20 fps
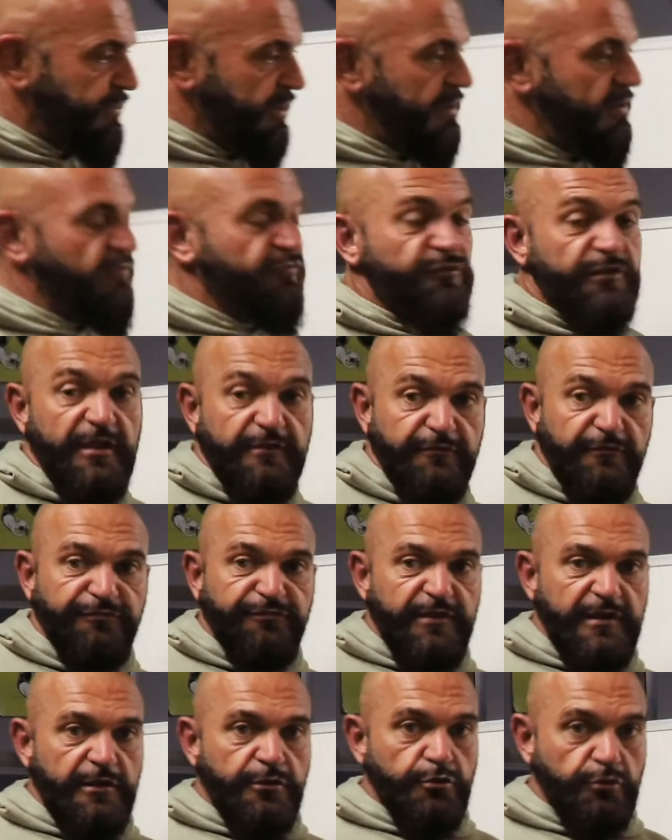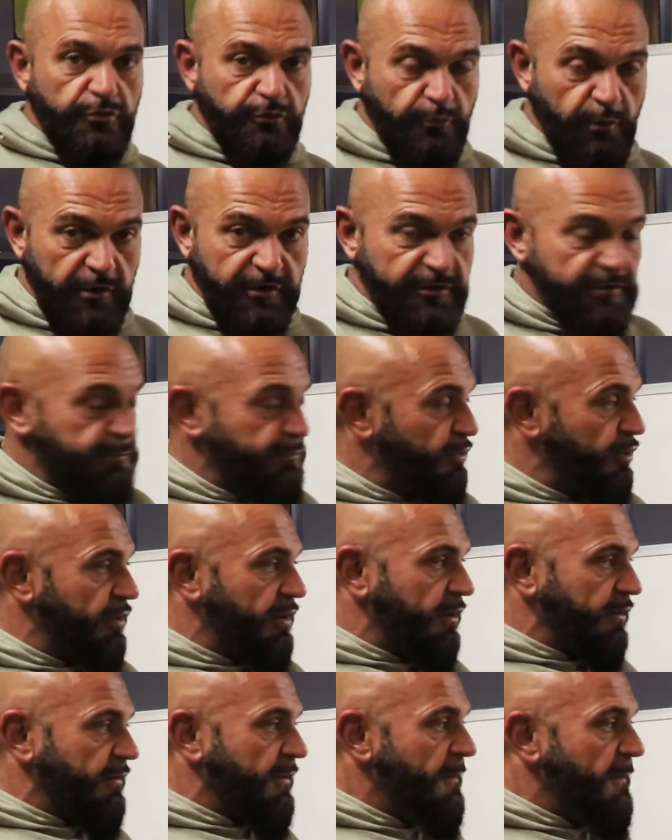Then you should have a fairly good quality
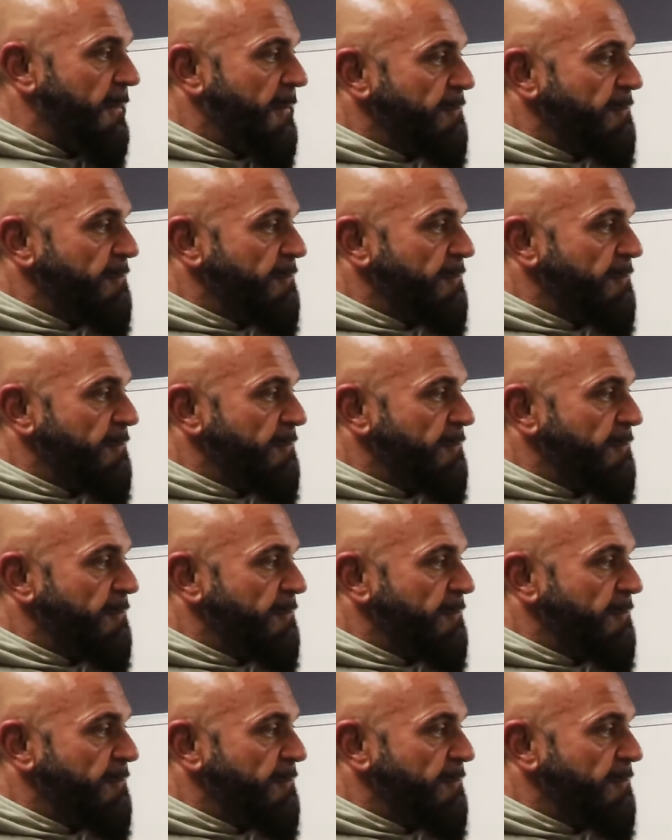product.